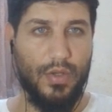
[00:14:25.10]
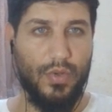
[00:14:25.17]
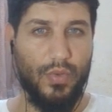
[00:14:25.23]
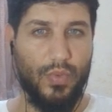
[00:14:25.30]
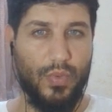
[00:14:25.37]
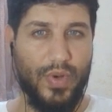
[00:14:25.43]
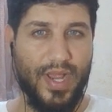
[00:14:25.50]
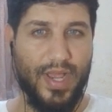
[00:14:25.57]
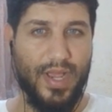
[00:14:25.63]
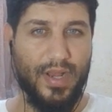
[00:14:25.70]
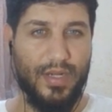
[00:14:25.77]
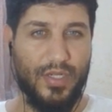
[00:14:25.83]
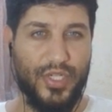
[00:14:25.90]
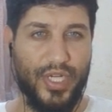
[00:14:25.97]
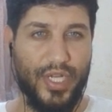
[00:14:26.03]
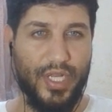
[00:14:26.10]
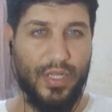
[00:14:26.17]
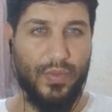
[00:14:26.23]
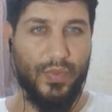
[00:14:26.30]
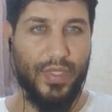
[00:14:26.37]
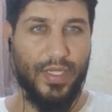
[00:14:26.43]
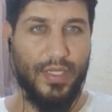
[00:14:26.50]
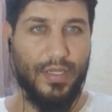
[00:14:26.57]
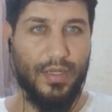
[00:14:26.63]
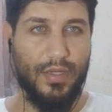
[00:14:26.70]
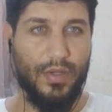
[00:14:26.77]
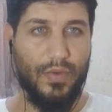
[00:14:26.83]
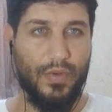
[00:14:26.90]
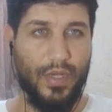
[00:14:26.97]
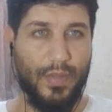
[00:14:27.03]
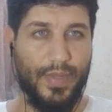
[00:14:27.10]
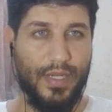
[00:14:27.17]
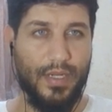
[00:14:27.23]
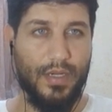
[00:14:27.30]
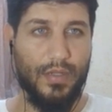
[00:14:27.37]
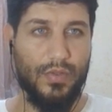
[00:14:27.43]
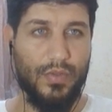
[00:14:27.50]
Where shall we go? I'm gonna go to